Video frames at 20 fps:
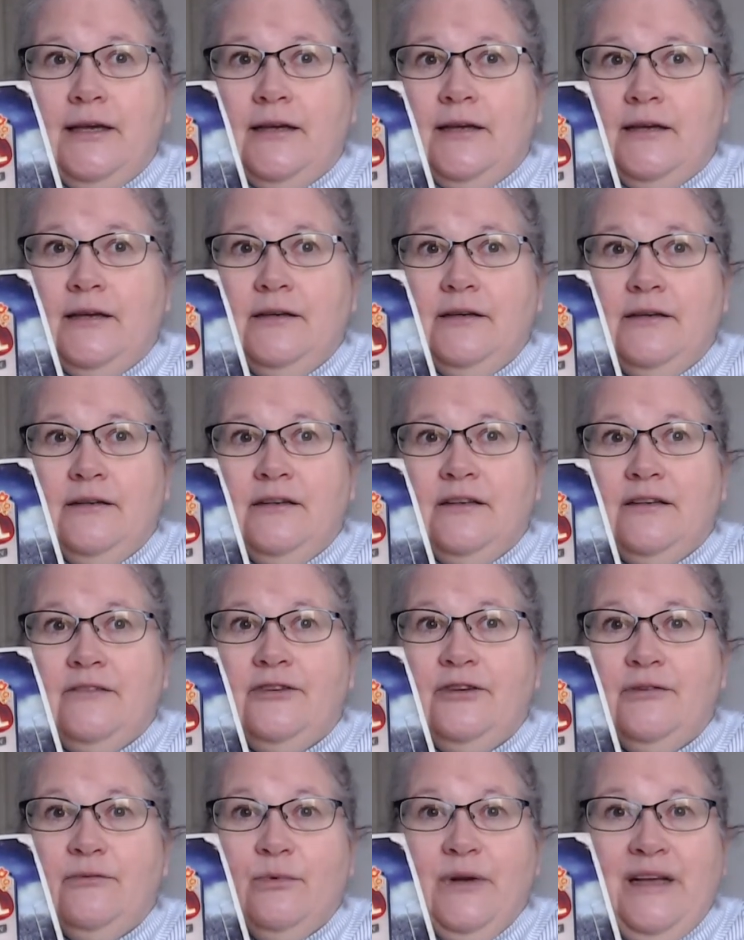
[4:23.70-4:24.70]
And if
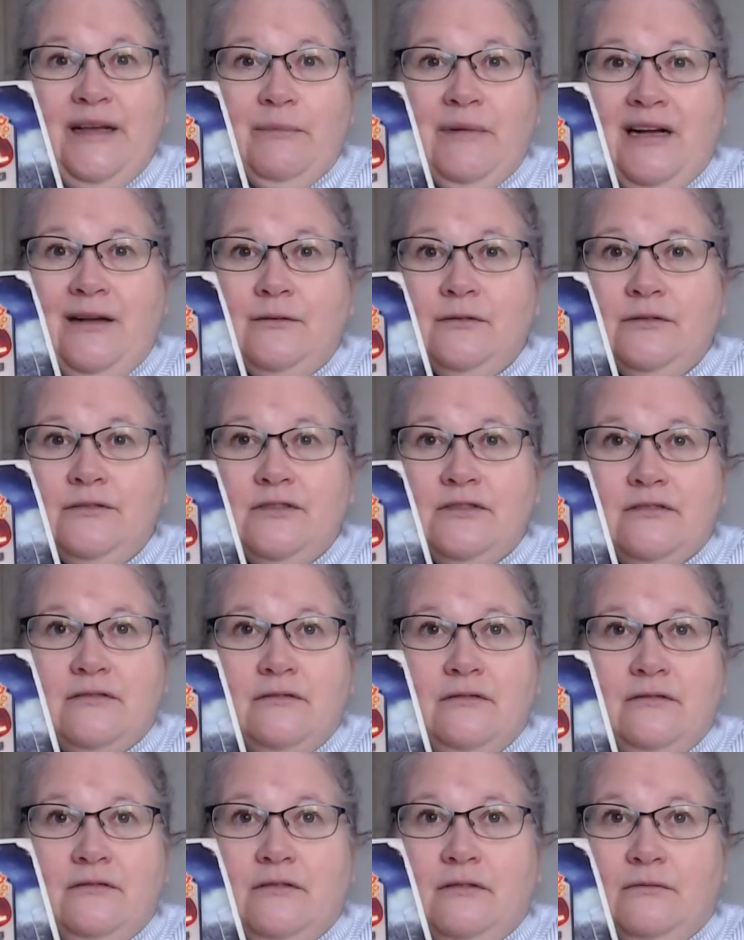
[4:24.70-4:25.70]
you have weak bowels,
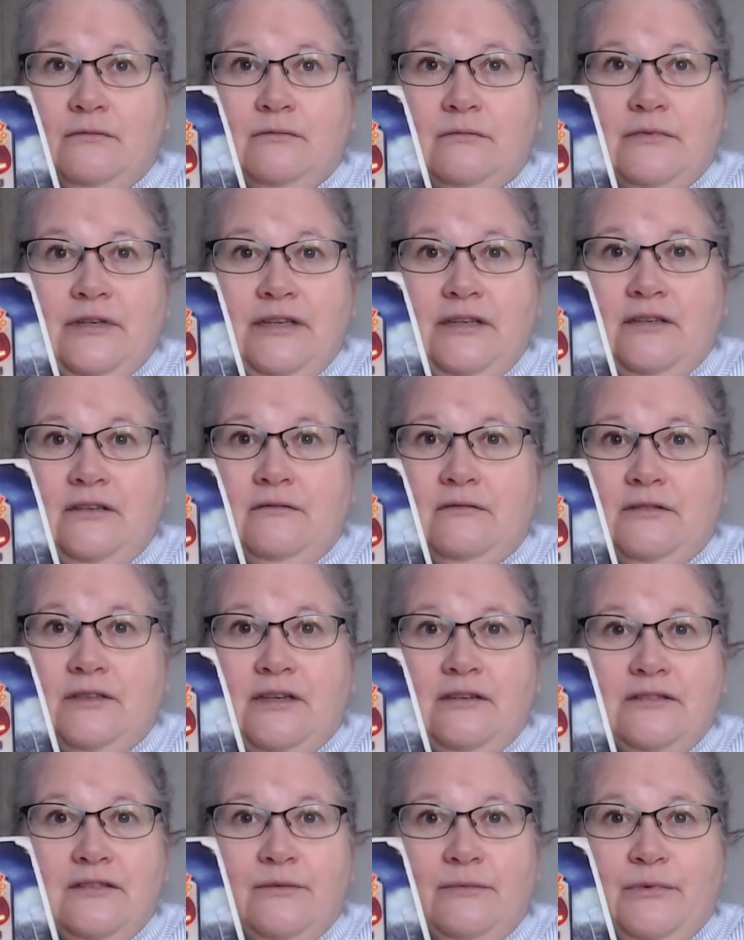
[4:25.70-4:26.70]
don't read it
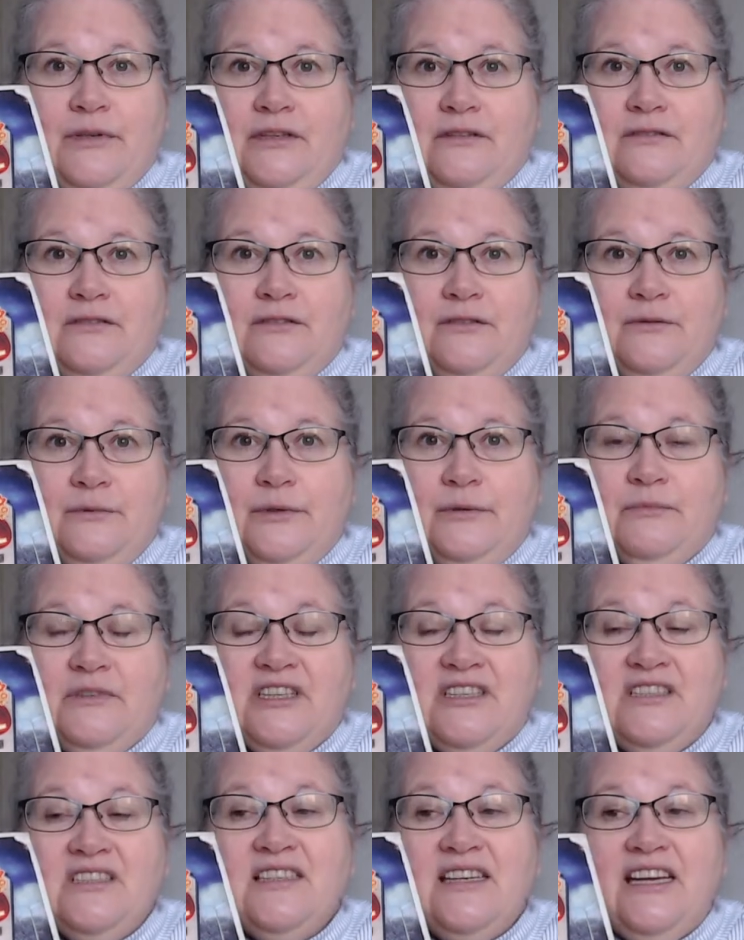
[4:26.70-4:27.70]
without somebody else in the room
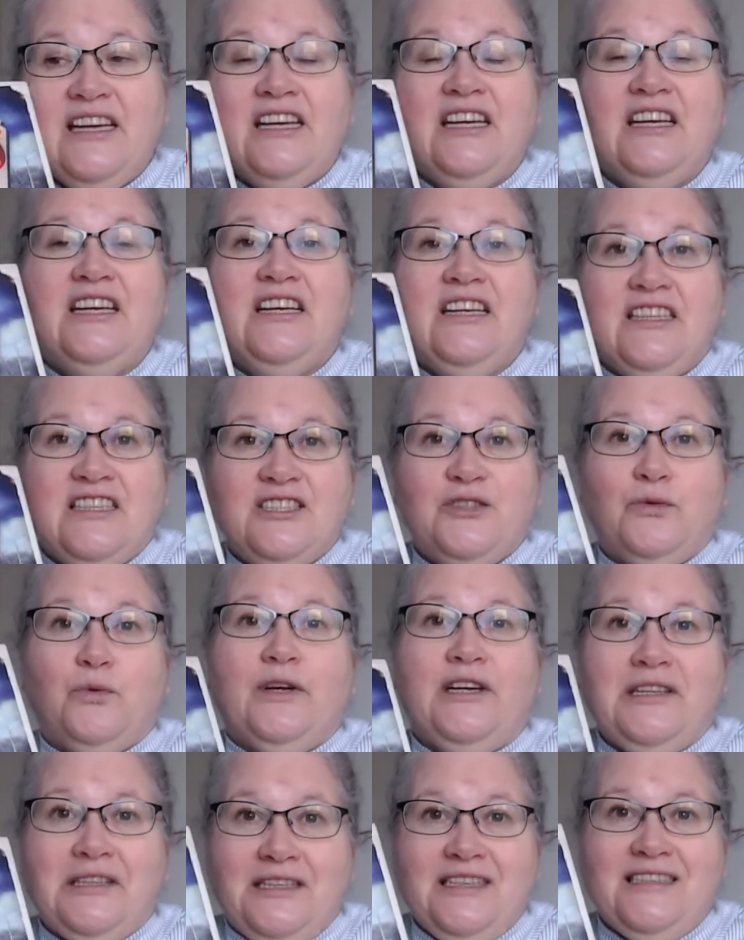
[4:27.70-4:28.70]
because it is
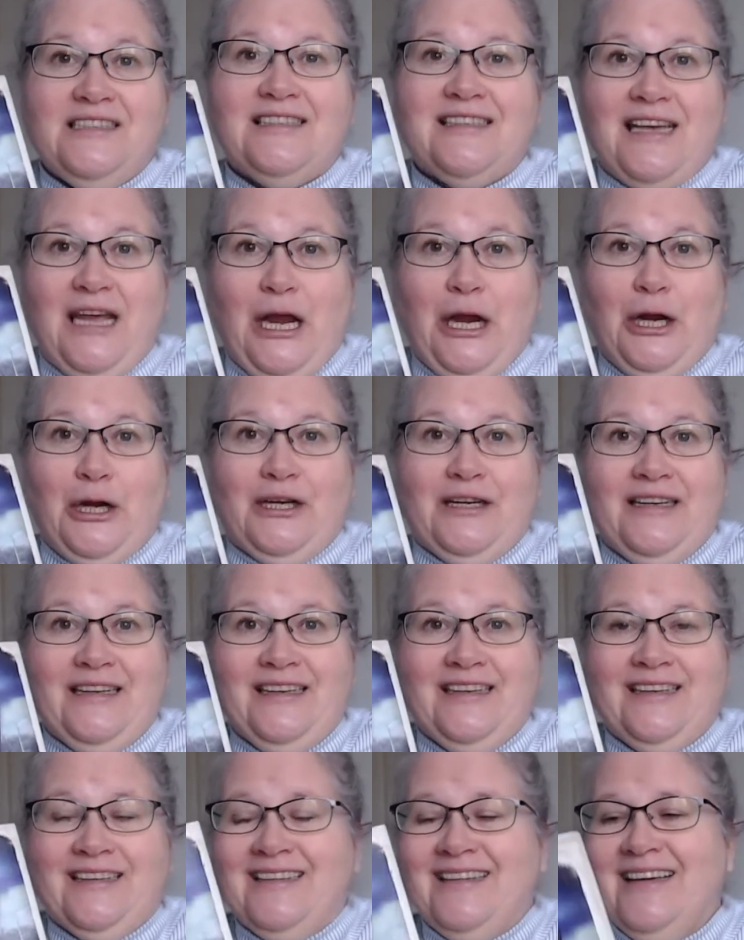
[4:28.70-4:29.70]
really scary.
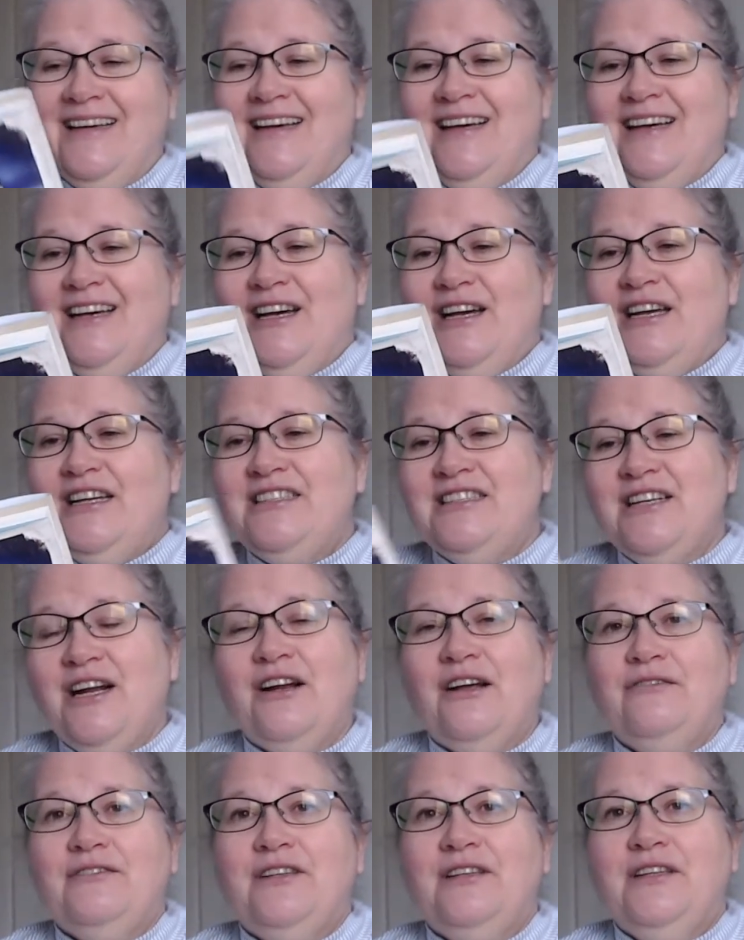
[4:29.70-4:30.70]
It's not
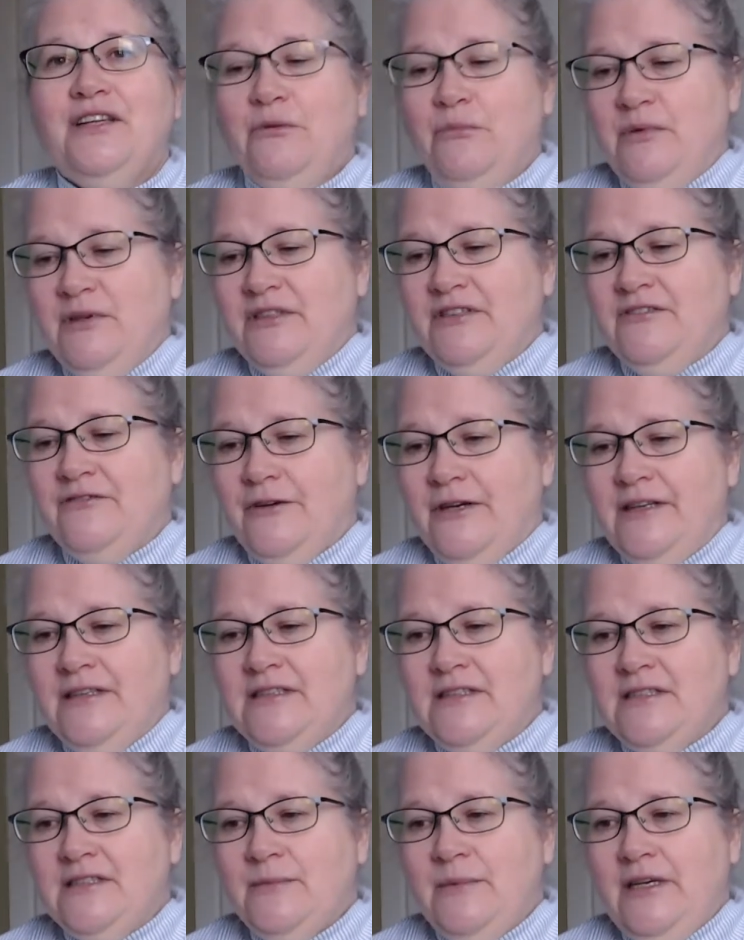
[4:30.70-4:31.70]
often that a book
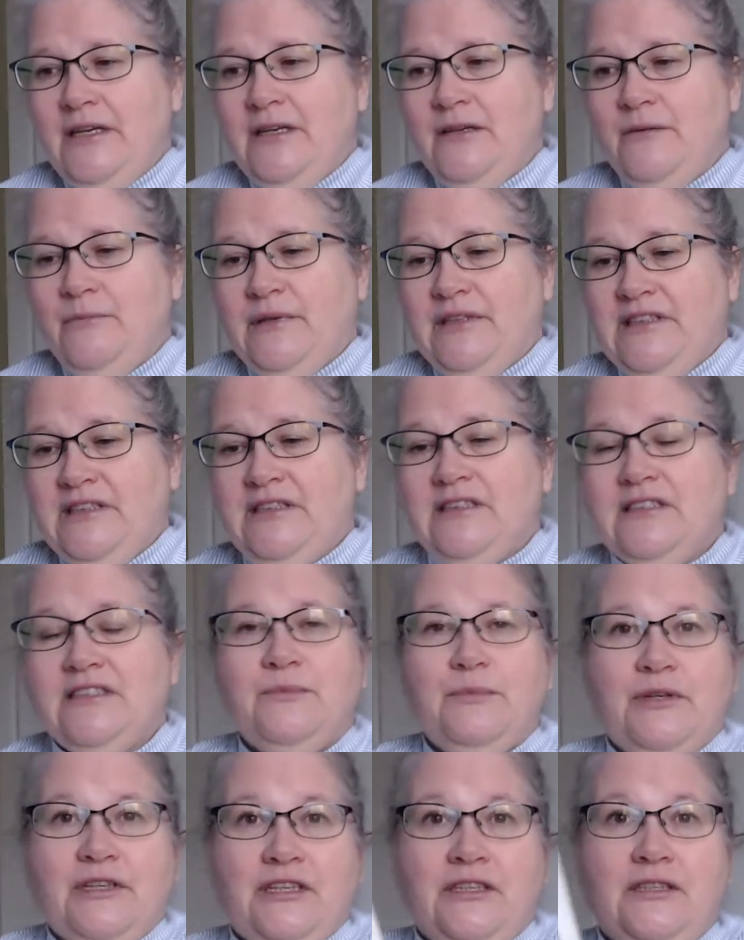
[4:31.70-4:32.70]
frightens me, but this
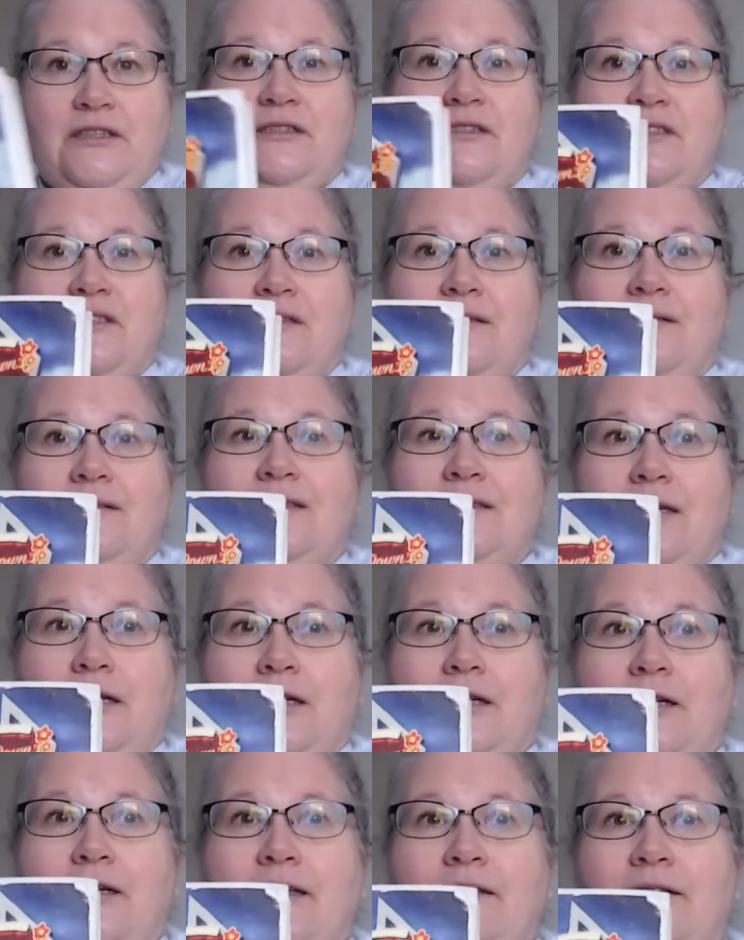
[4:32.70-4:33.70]
book is scary.